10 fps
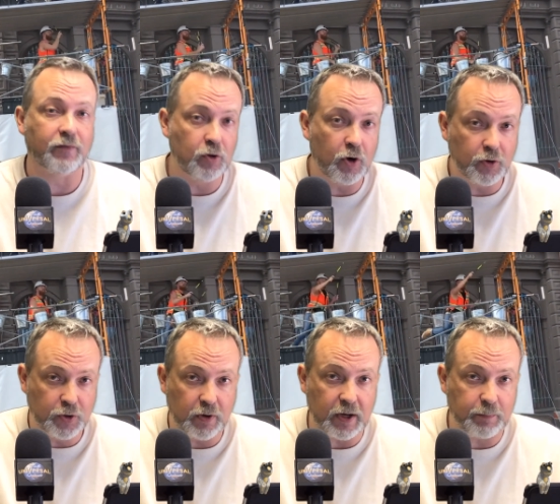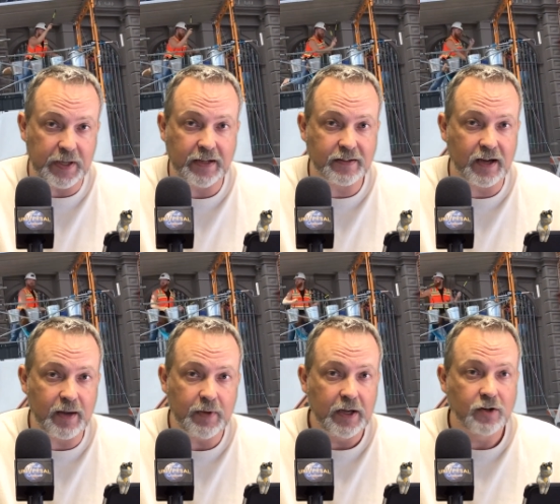If you go during a peak
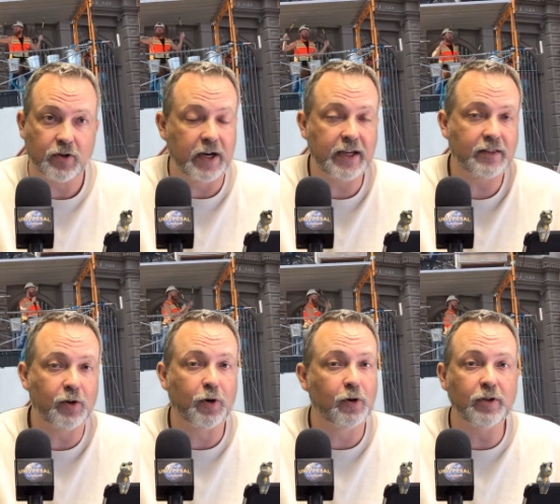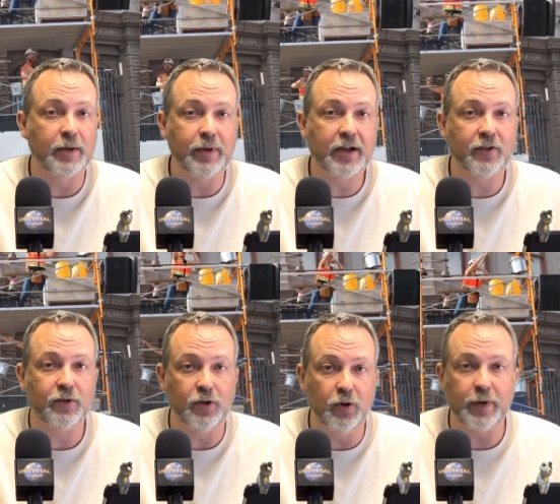time, try to get there early because
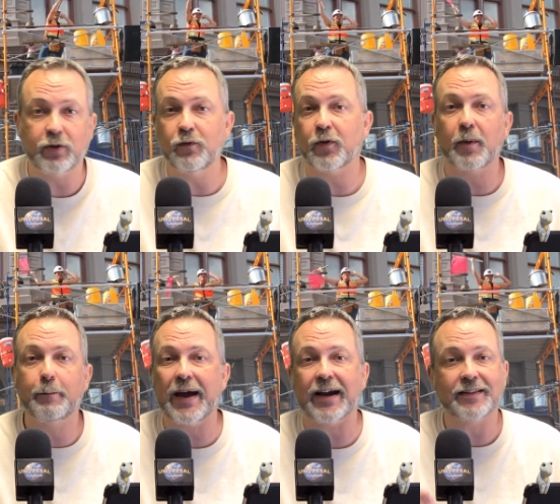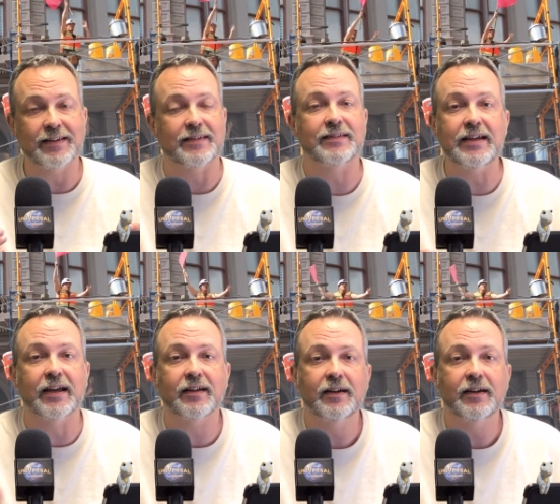you'll be too far back to see it.